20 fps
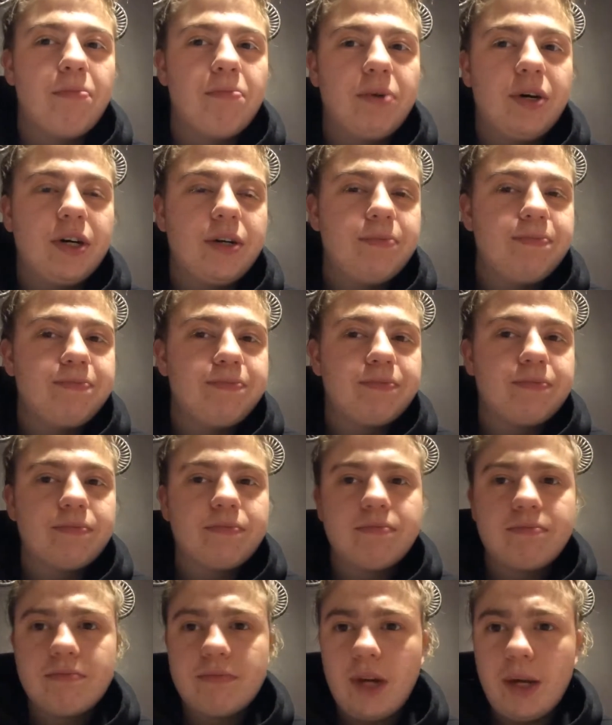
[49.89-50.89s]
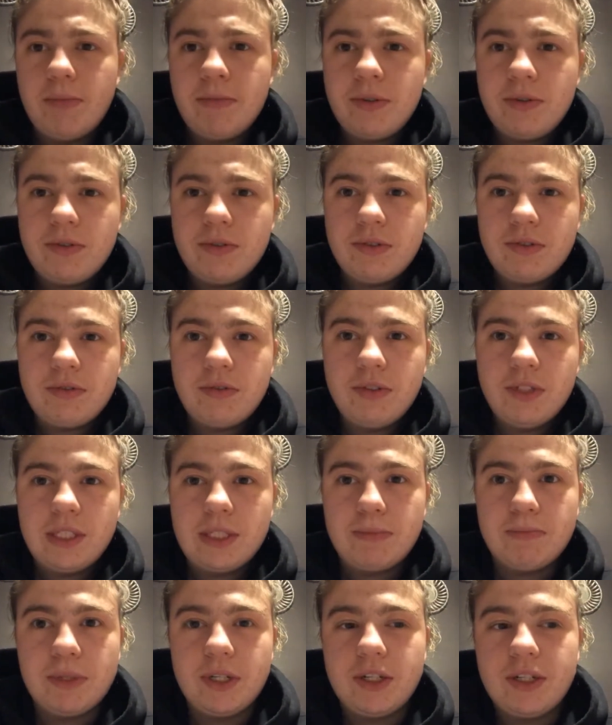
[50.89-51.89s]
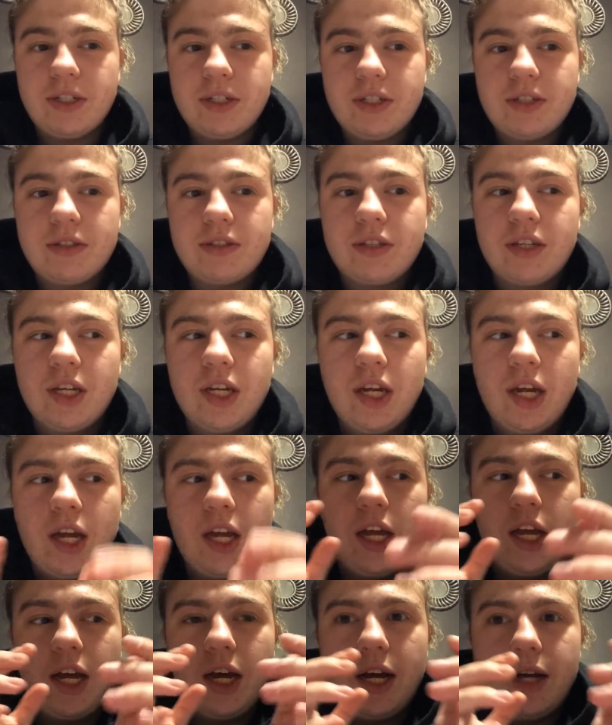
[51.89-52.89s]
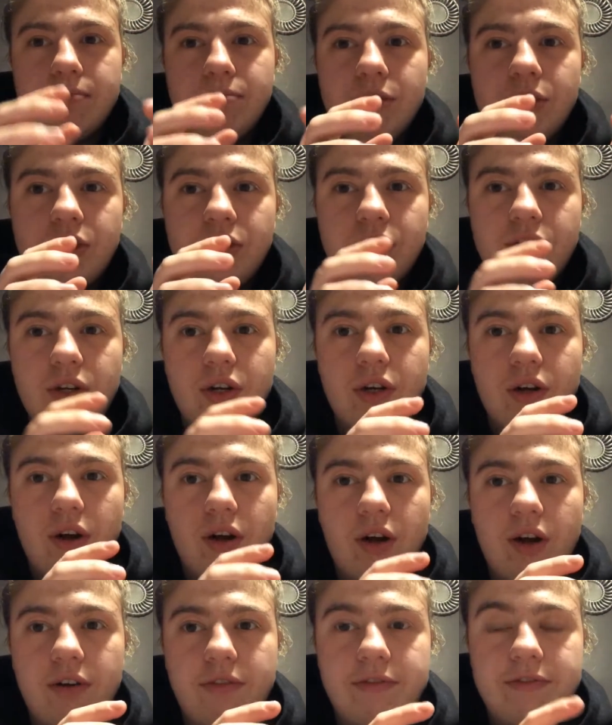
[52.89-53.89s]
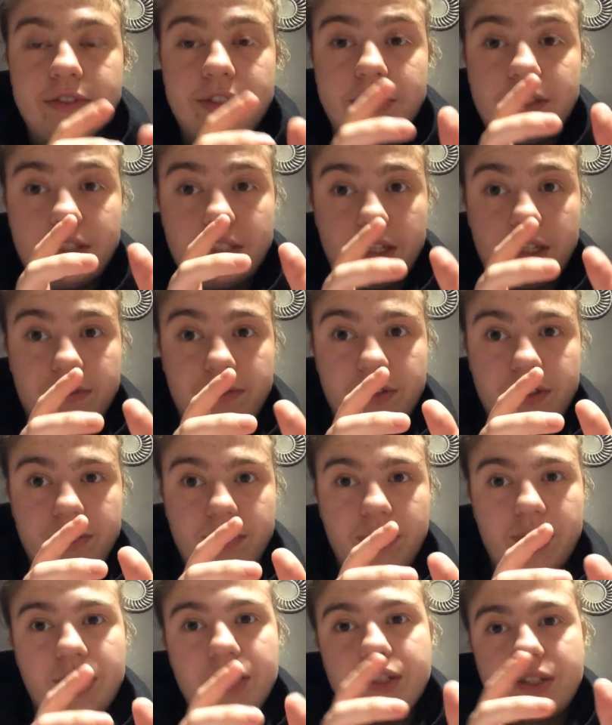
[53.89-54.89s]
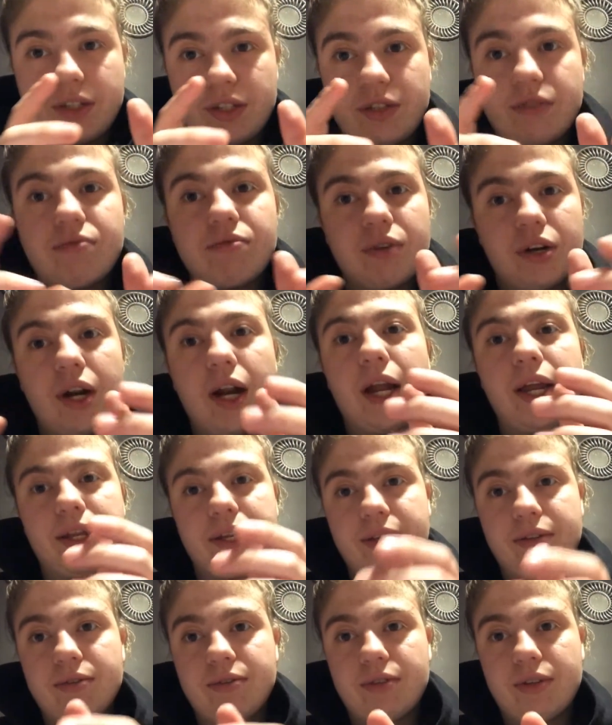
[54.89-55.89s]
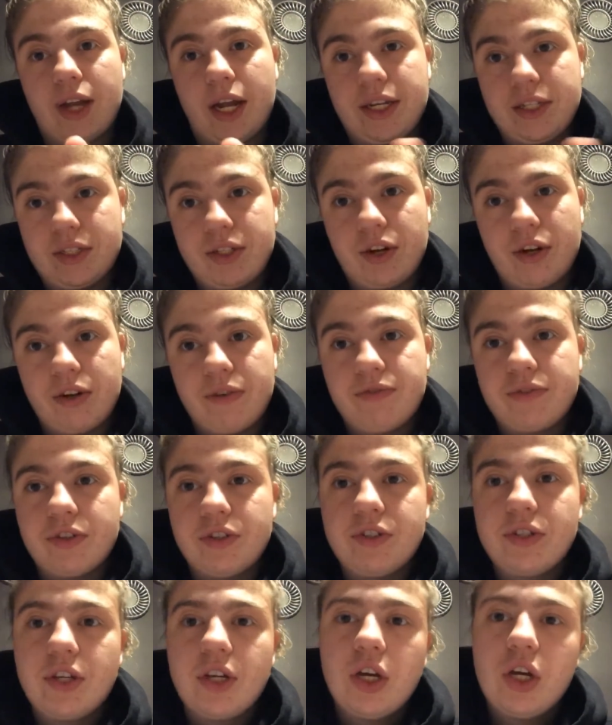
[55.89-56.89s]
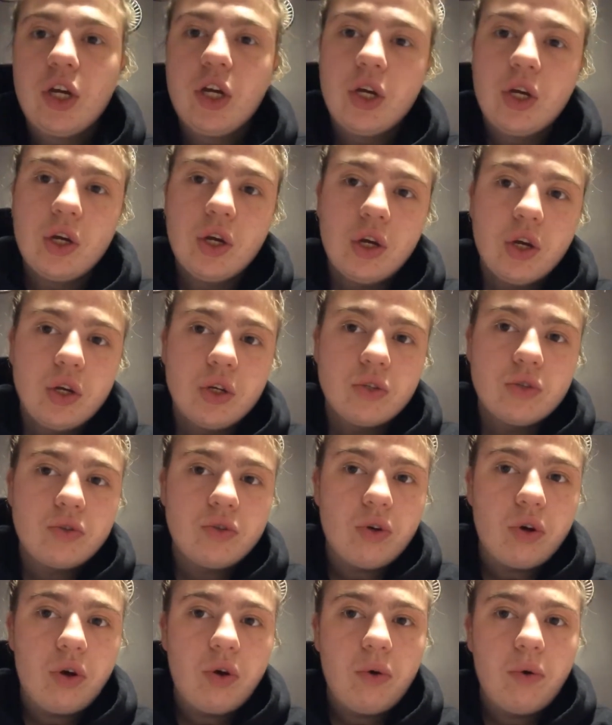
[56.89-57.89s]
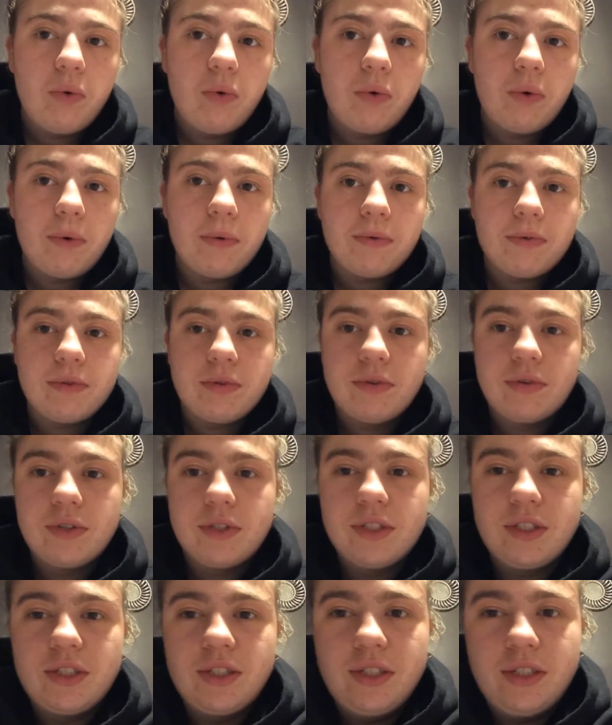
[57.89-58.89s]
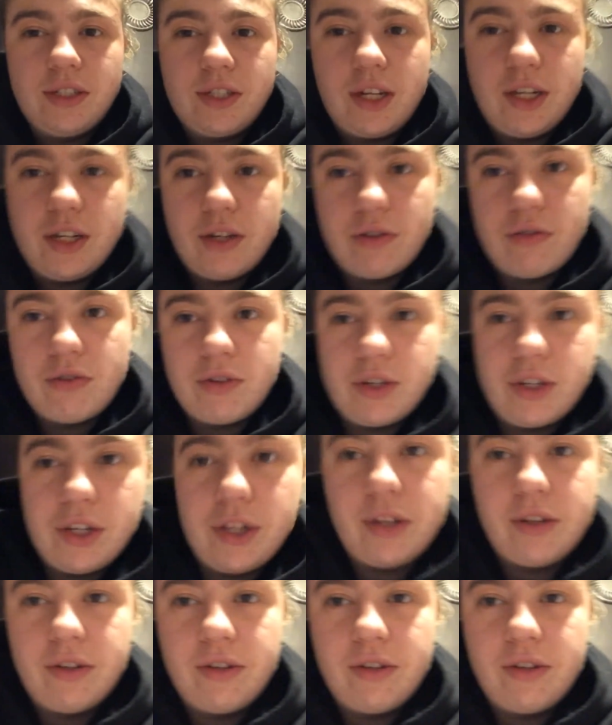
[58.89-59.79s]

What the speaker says: But my middle school experience, I'm gonna start off in 7th grade because where I started first. So it's kind of crooked.